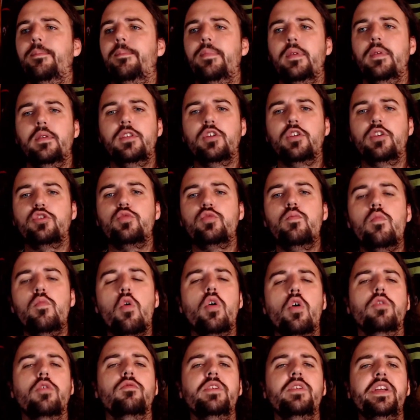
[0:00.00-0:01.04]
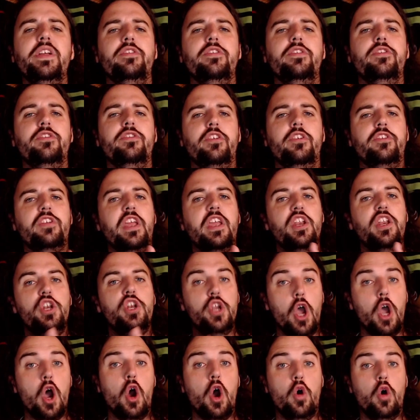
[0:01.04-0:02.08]
there's more reasons to say
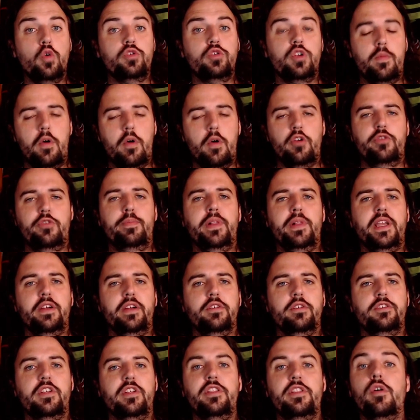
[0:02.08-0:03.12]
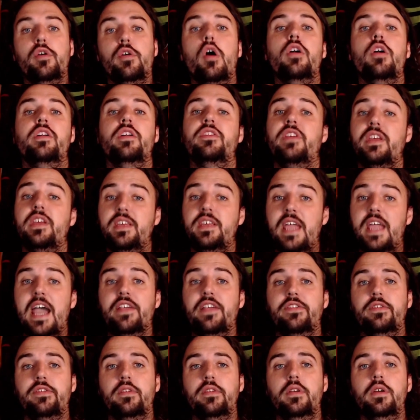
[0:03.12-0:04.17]
no to most players than there are to say
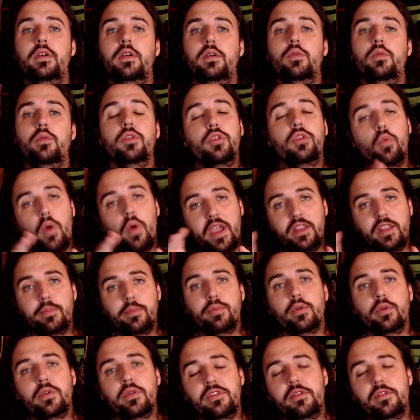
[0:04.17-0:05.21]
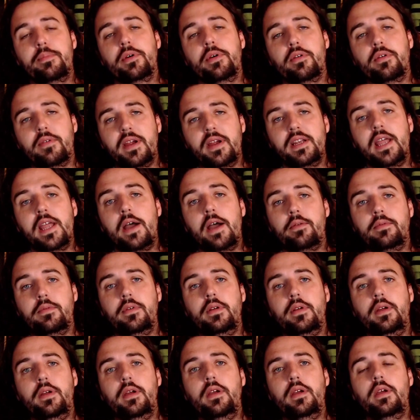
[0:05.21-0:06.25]
yes with the way the Bruins are built right now.
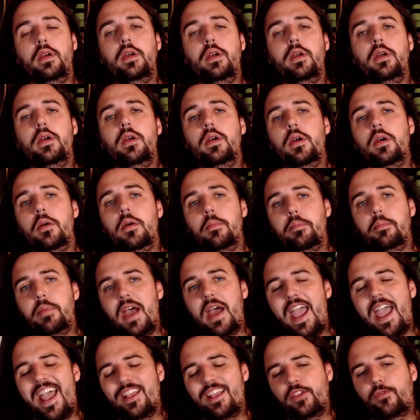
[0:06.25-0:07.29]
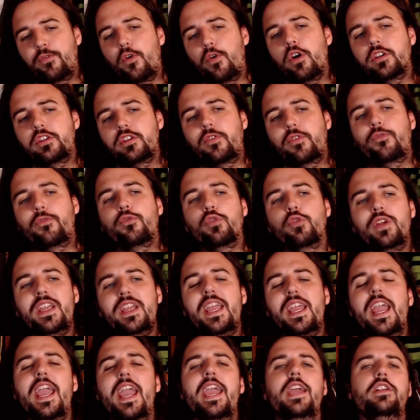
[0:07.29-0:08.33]
But as far as free
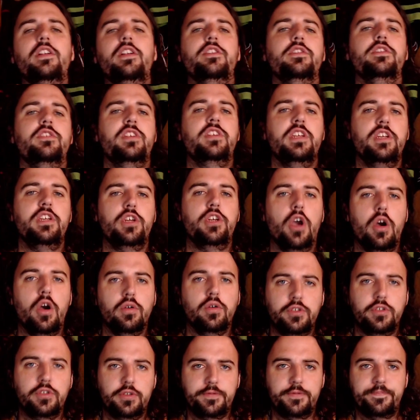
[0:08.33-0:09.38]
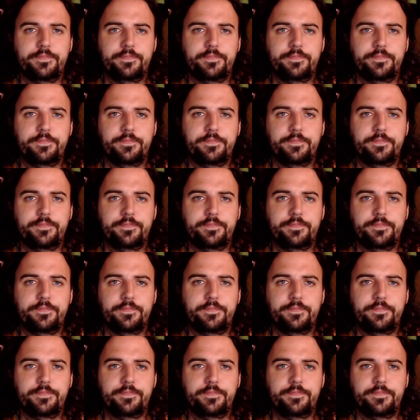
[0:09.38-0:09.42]
agency goes,